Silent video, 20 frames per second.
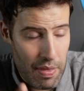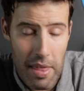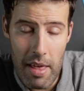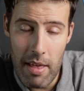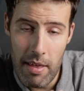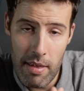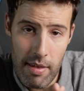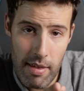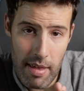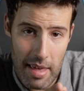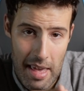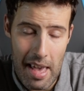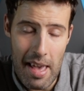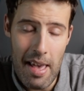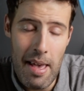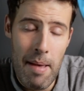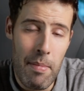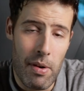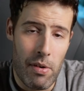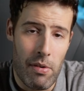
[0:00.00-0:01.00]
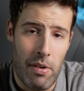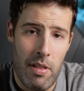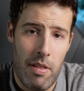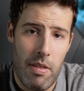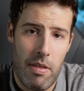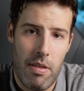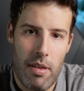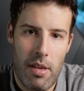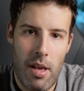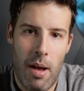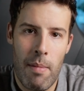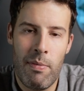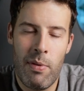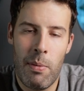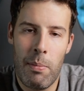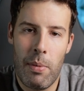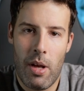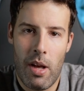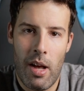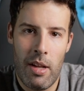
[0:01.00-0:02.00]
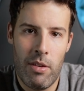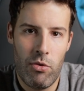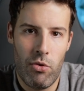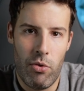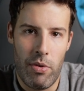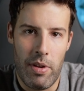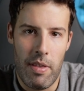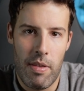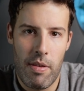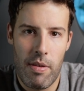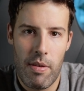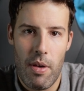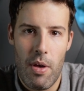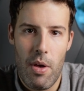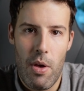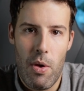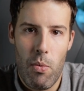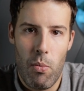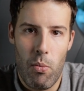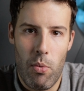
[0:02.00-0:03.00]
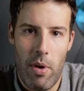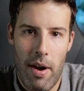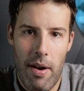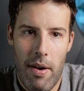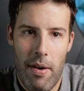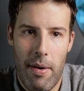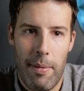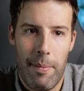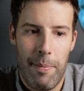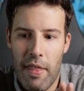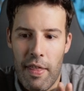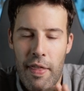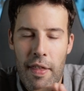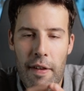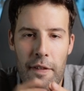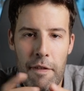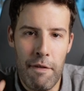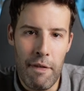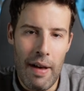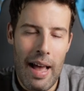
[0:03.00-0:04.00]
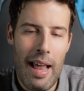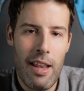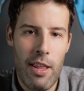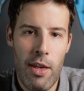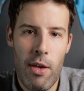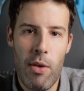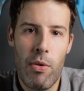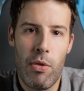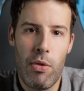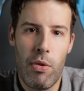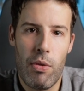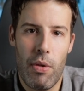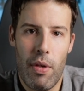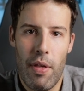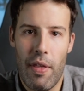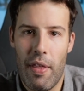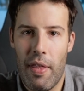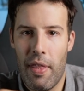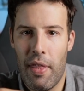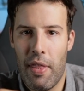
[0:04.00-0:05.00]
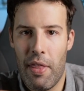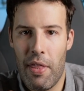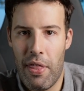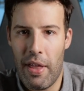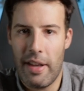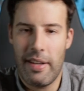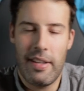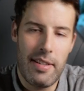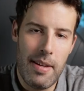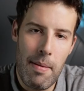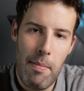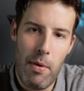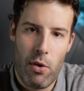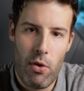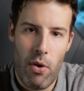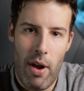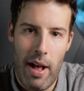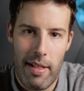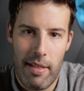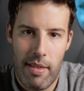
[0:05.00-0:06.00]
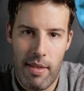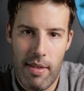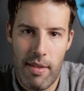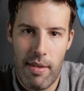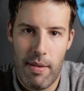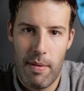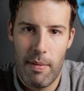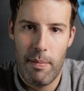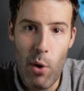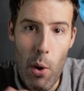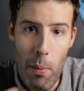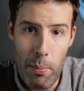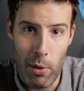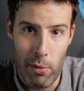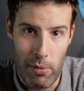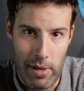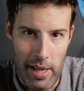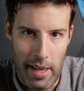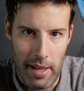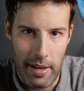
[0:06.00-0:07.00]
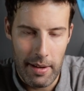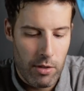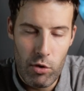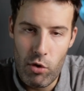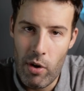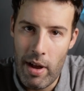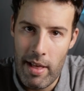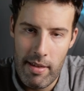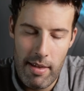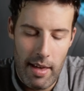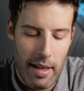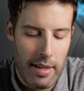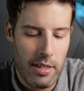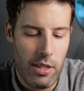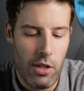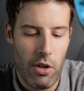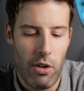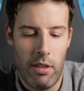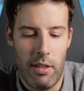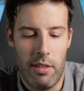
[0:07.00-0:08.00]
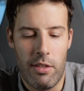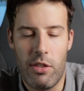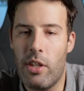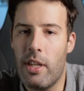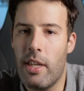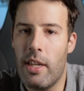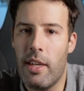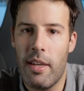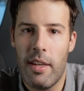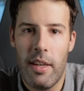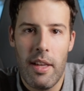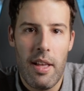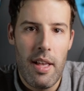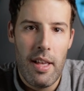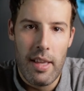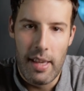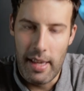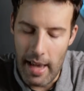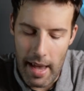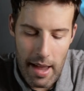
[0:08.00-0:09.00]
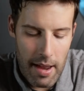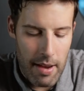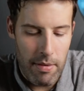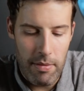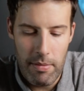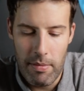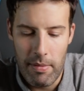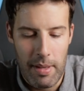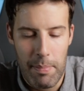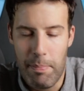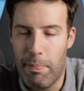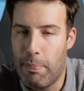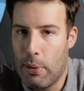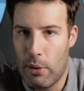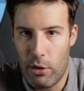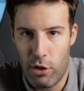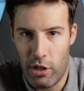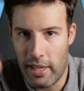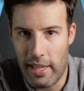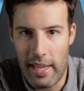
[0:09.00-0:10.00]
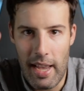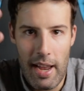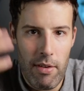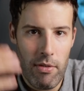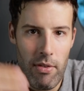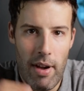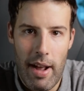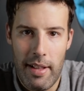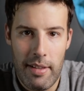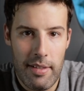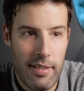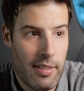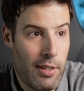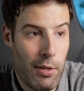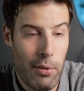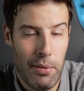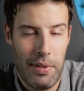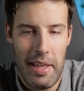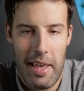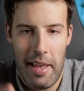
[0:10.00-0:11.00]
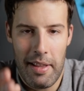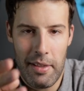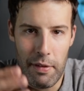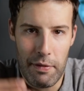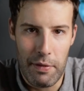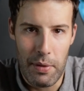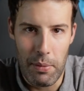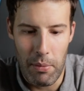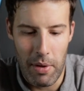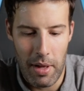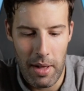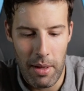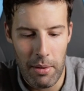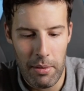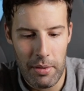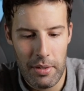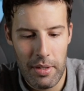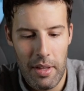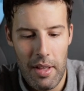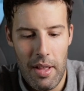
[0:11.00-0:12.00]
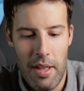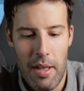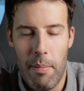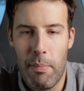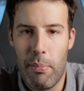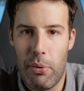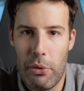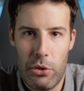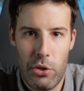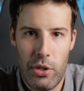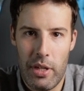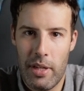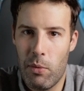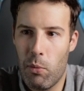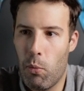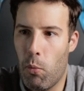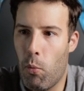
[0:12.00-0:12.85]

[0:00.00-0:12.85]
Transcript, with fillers: these immigrants come from countries where the values that the Democrats promulgate, trans ideology, gay pushing gay rights till the end of the world, pushing